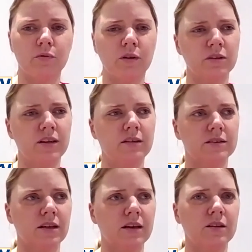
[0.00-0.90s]
probably
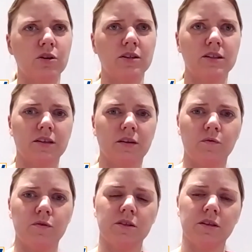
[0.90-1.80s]
slightly more in its
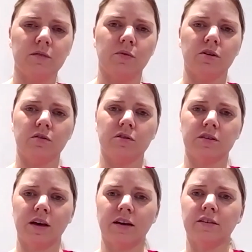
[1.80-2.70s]
infancy, but you're
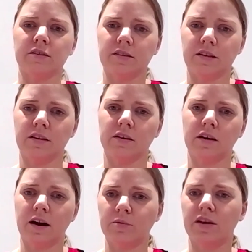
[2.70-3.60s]
starting to see
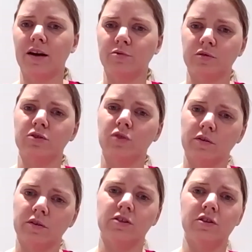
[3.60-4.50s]
carbon capture and
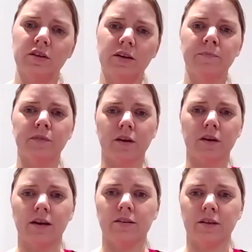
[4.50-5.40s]
storage
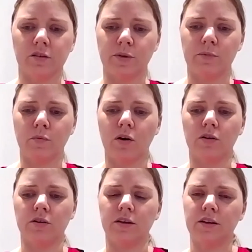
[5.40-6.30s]
uh, a little bit
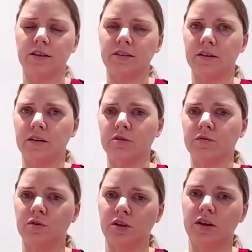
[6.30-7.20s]
more uh, in terms
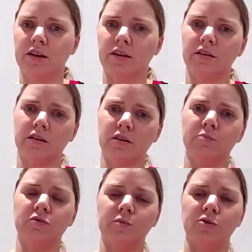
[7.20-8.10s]
of looking uh,
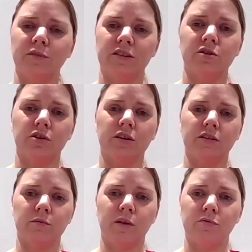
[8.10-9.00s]
upstream companies looking
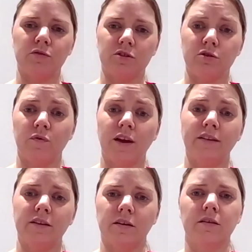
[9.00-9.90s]
to maybe reduce
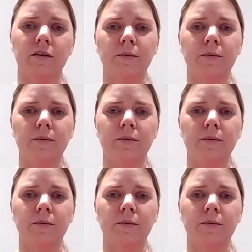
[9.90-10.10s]
venting